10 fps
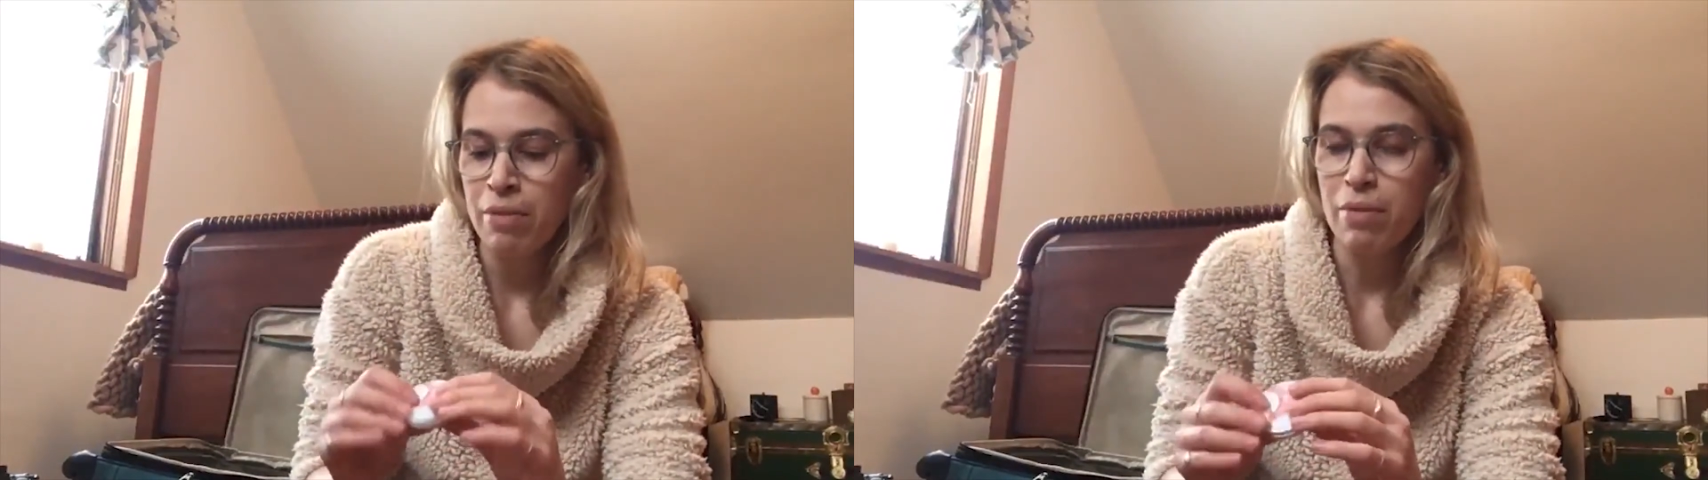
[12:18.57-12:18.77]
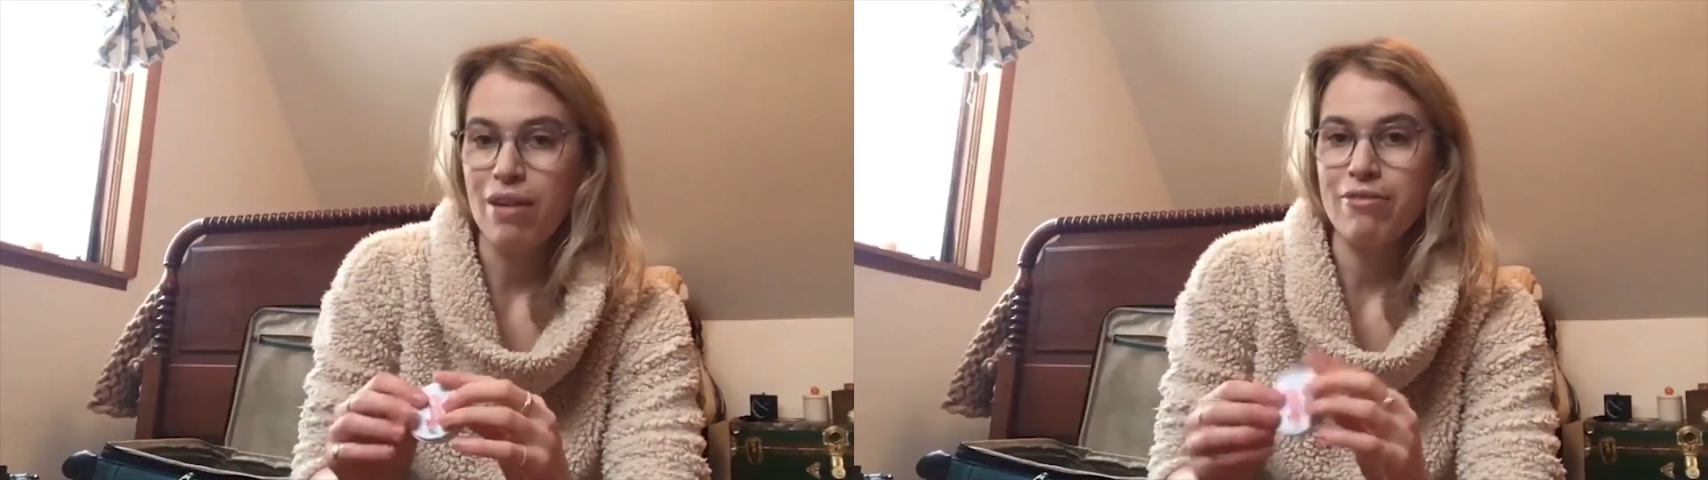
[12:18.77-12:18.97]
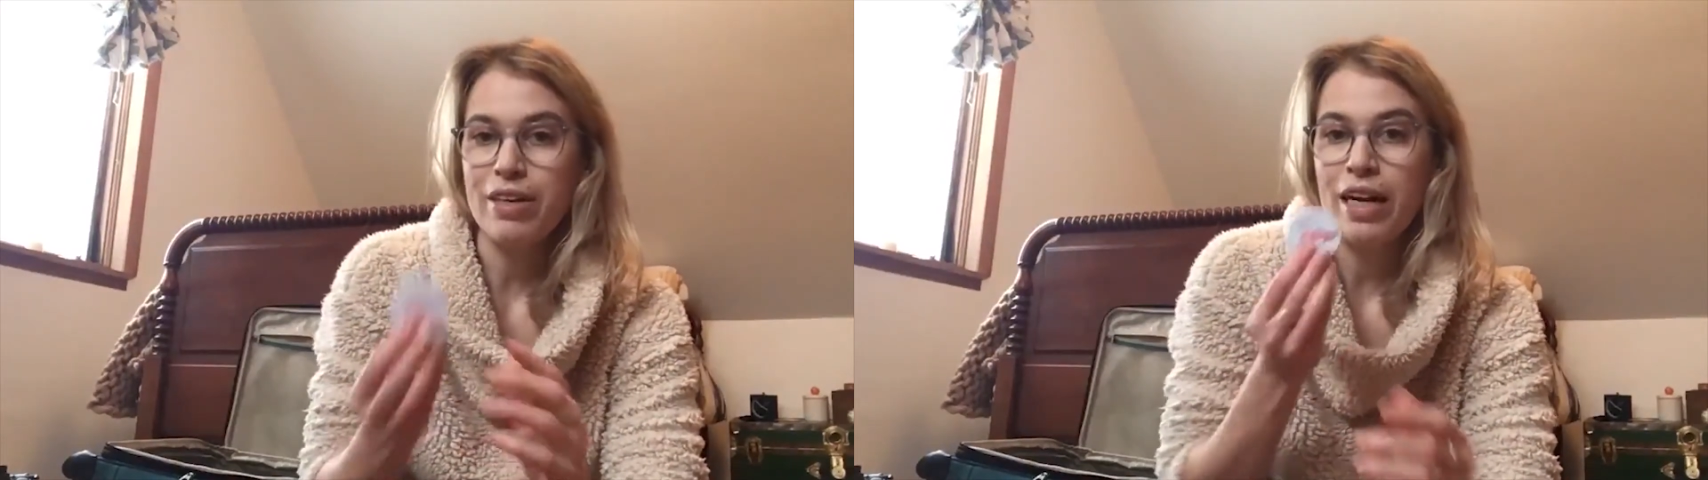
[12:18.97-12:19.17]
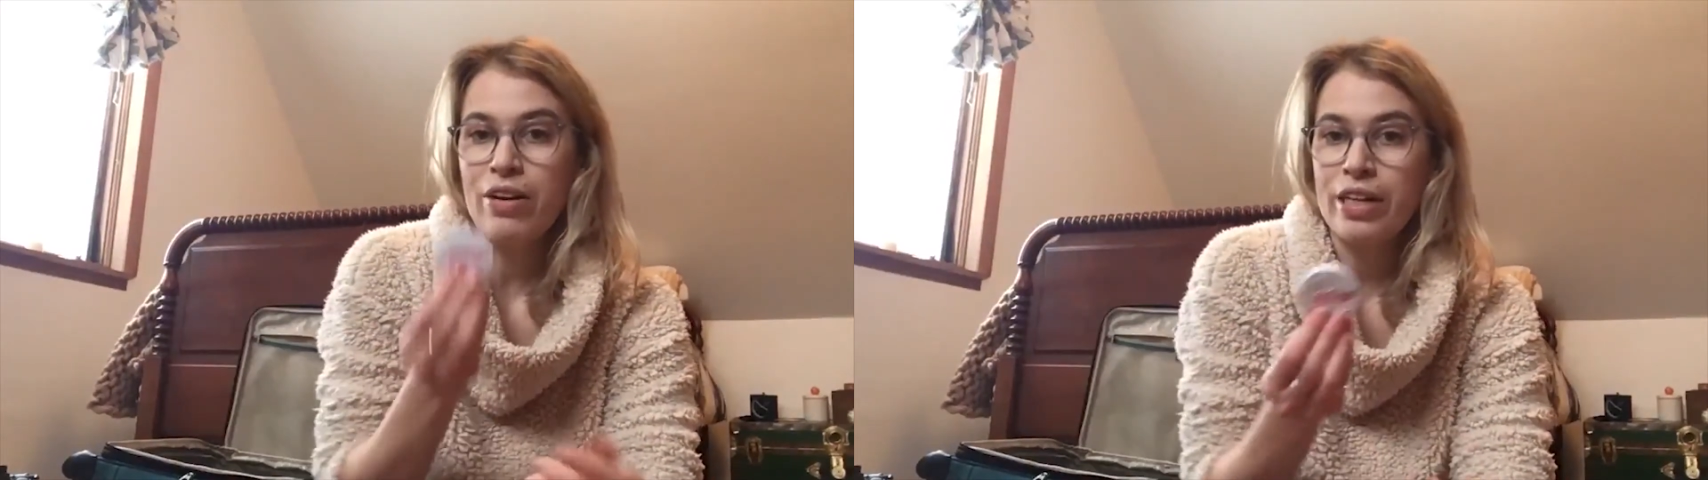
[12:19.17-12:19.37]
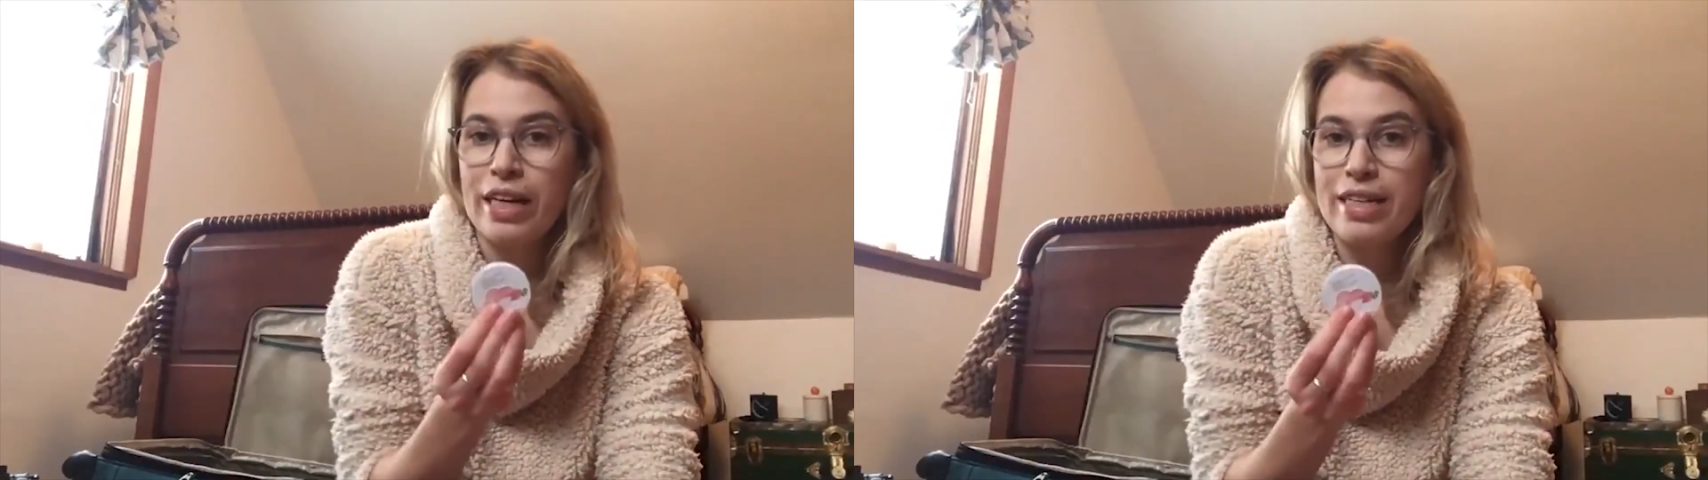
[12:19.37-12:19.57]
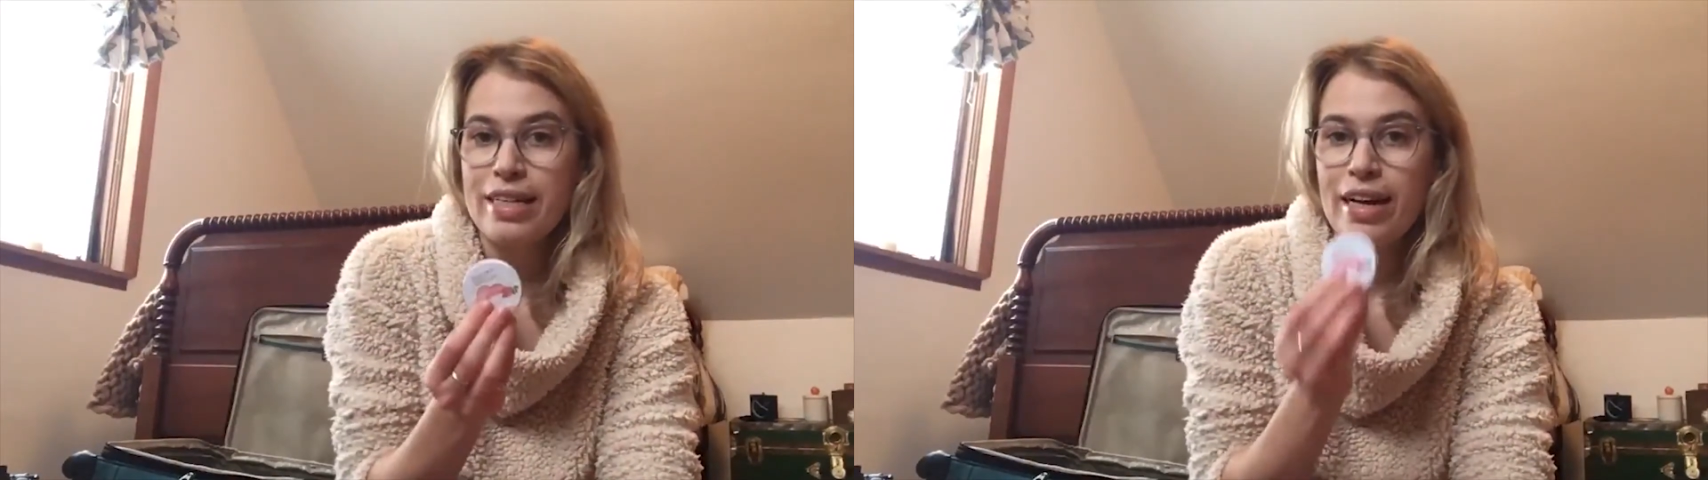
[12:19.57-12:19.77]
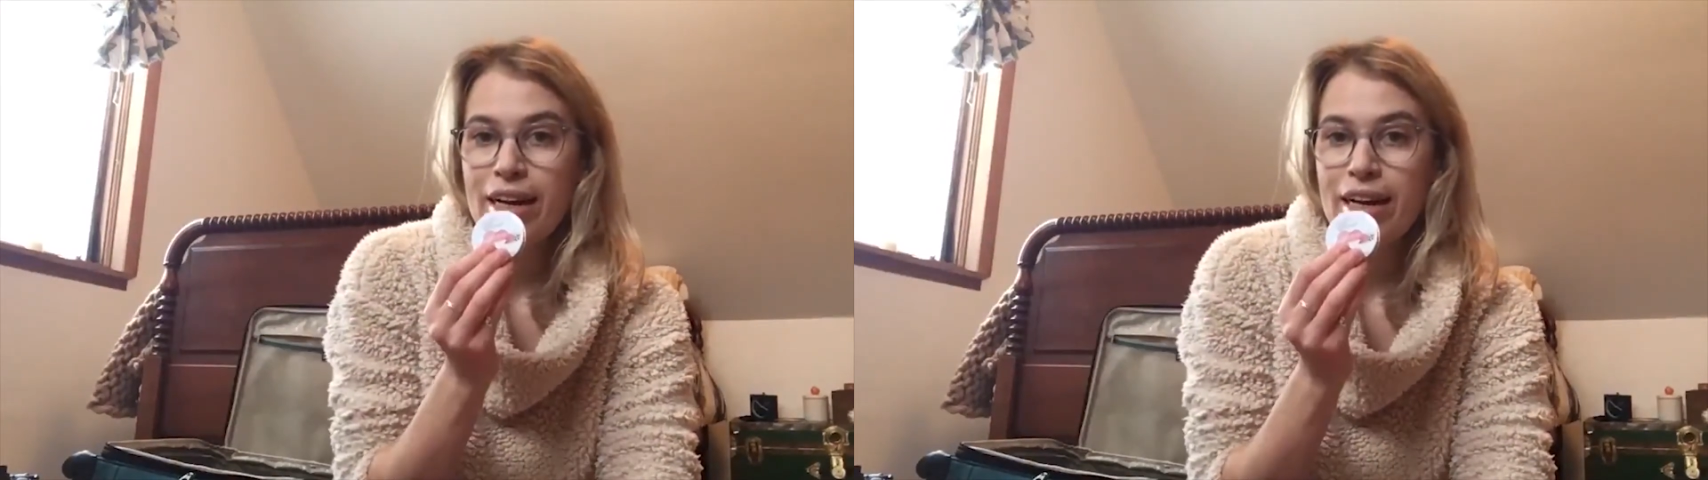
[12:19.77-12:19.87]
but for now, like I said,